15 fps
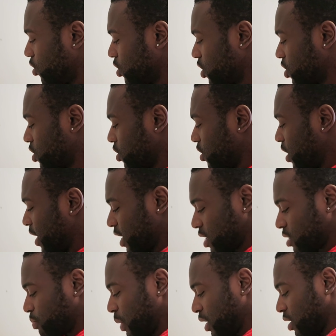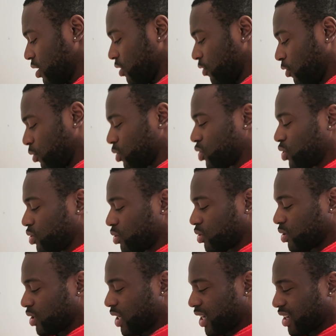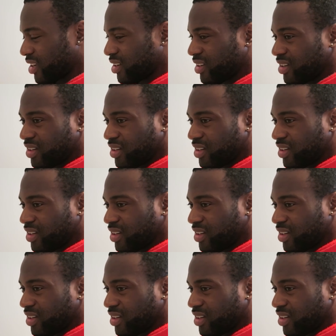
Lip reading: just don't like spending a fortune on like